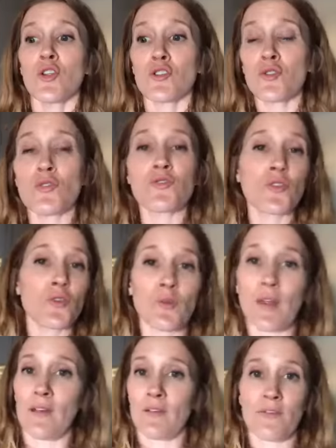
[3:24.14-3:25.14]
So those are
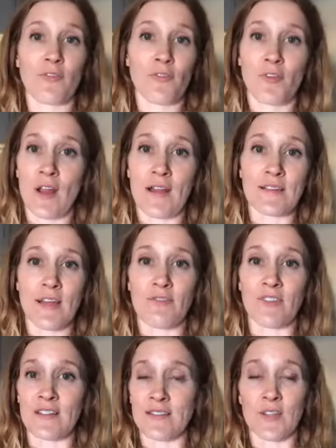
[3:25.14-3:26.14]
great for
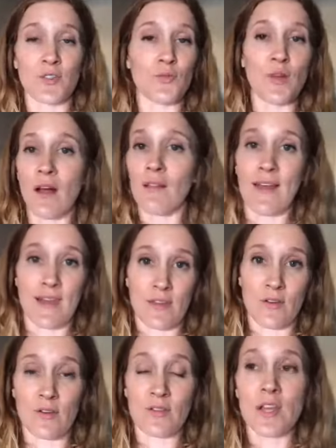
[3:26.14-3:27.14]
anti-fleas. They do not
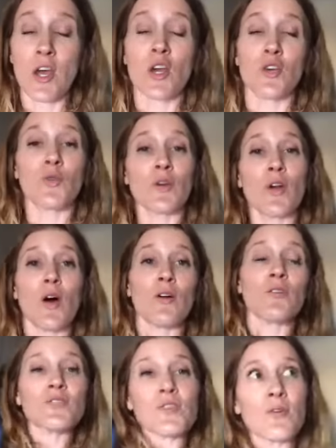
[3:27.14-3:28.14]
like those. You can
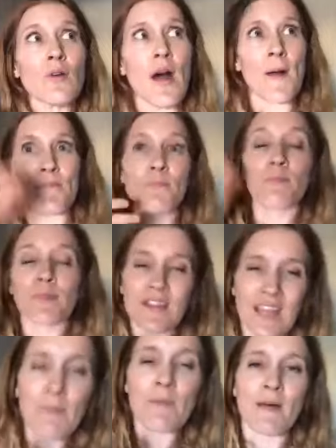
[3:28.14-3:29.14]
also,
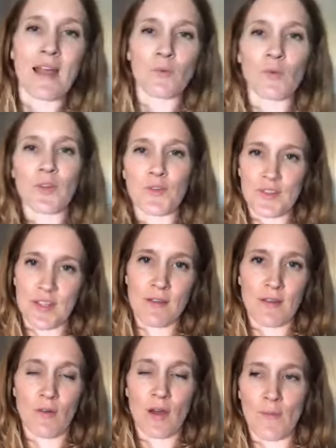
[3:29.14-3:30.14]
but keep in mind when you're
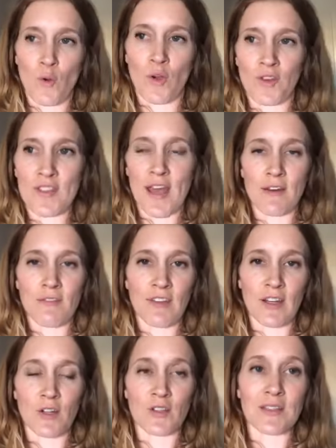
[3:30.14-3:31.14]
using oils high in
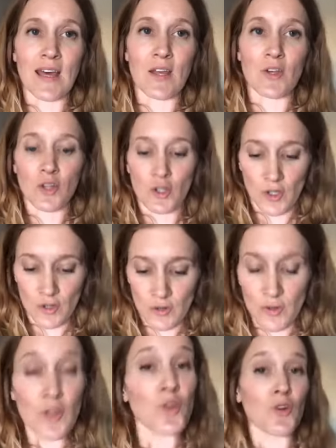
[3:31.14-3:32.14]
phenols that
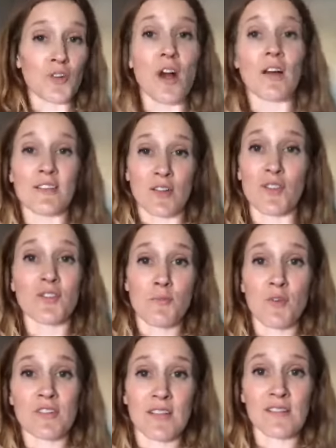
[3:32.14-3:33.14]
your dog is also
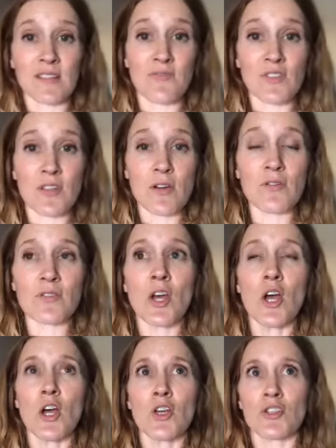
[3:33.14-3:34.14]
more sensitive to those.
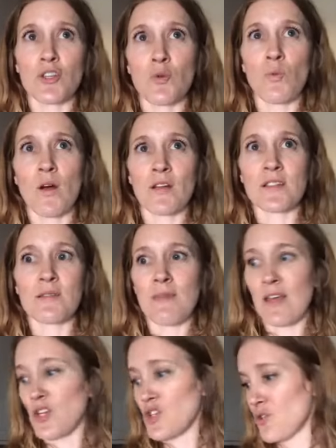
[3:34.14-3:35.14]
So you want to
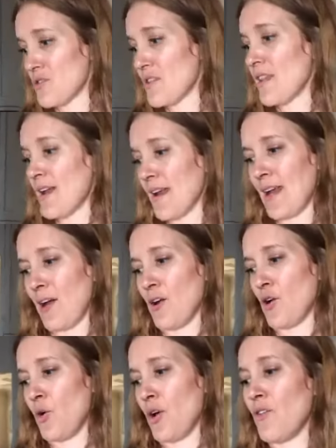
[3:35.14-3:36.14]
make sure there's a lot of
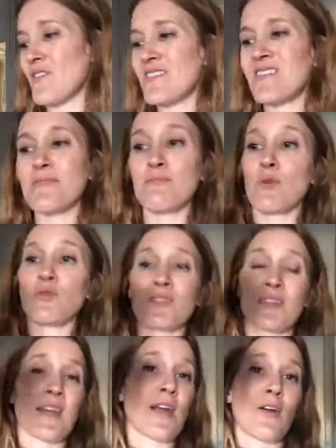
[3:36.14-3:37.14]
carrier oil. This is
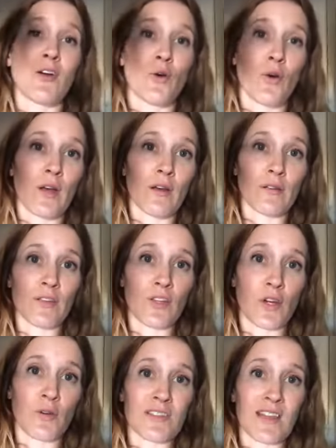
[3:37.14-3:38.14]
mostly carrier oil.
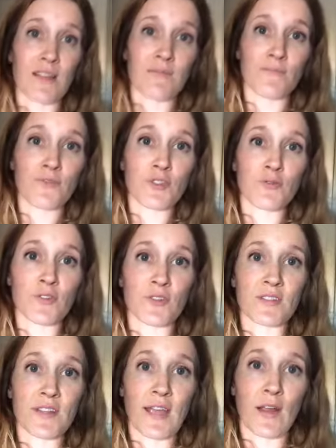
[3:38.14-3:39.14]
It's like
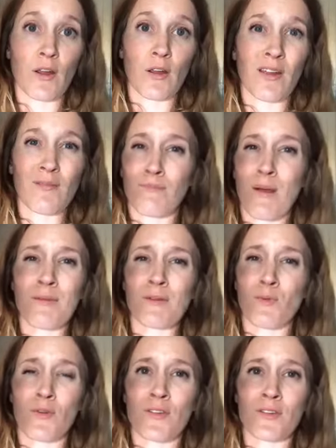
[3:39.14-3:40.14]
2/3 carrier, probably
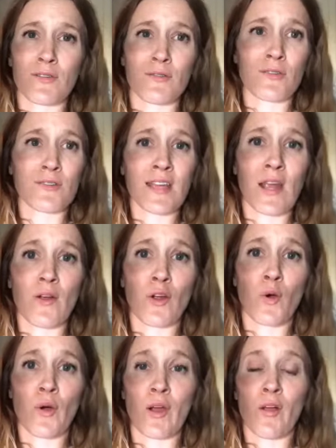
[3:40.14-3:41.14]
more than 2/3
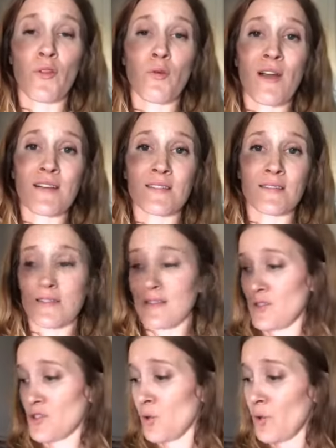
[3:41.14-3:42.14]
carrier oil, and the rest is
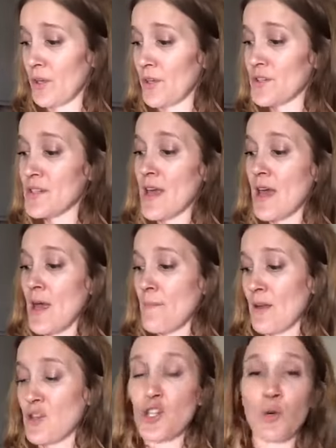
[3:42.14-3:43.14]
essential oils.
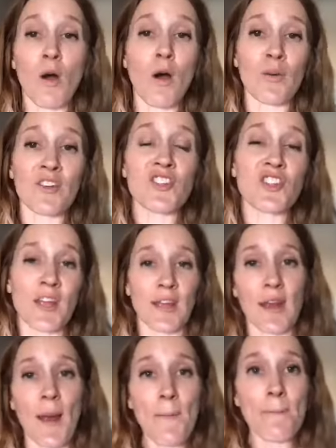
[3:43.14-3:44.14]
Make sure you always shake
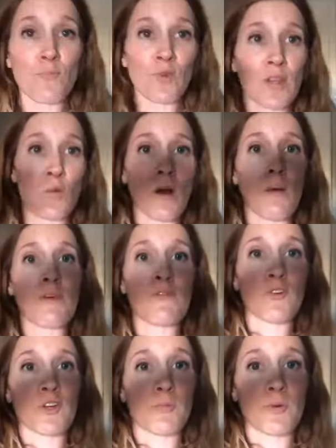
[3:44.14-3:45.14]
it up really well
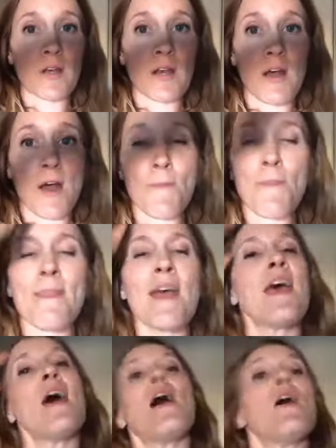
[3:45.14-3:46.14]
before you put it on.
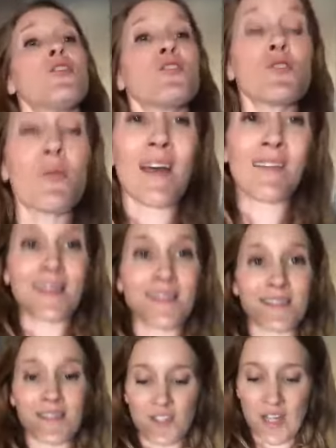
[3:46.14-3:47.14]
Also, I
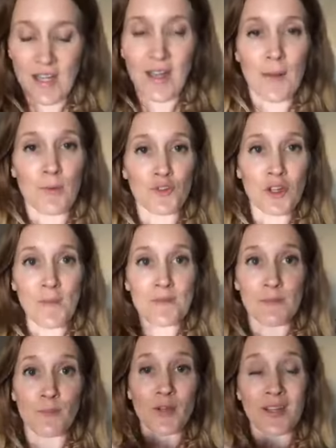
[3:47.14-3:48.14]
like to just take a couple
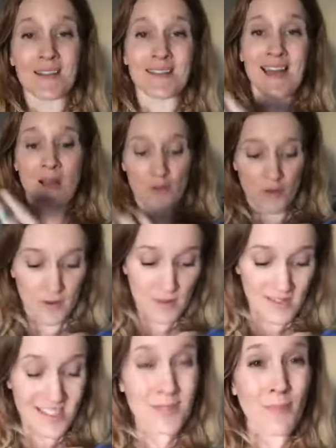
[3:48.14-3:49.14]
drops and put it down
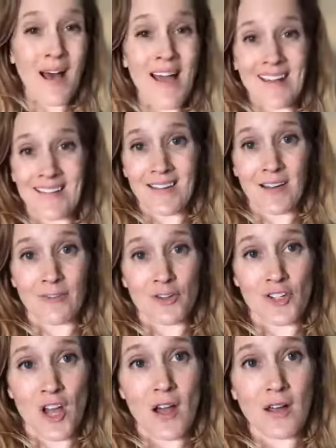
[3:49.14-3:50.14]
the spine of
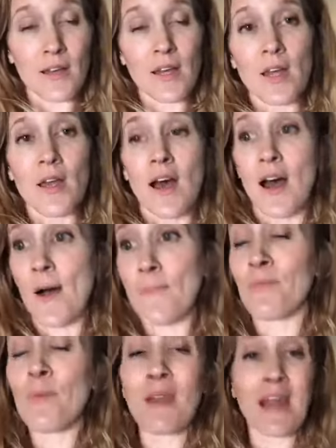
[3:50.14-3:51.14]
your dog.
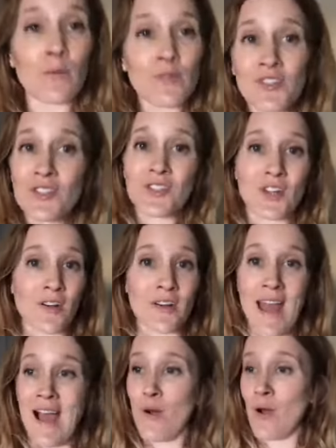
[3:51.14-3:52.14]
But I would just start
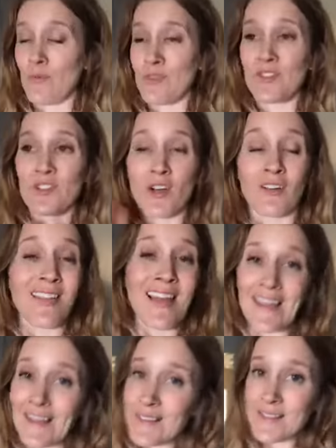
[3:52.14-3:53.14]
now. I would start
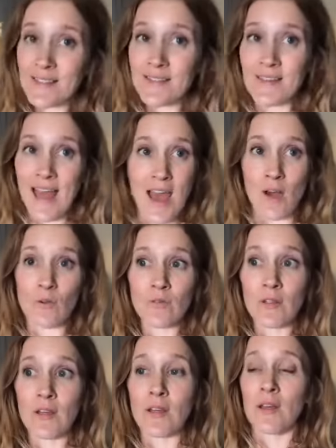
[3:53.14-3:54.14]
light now.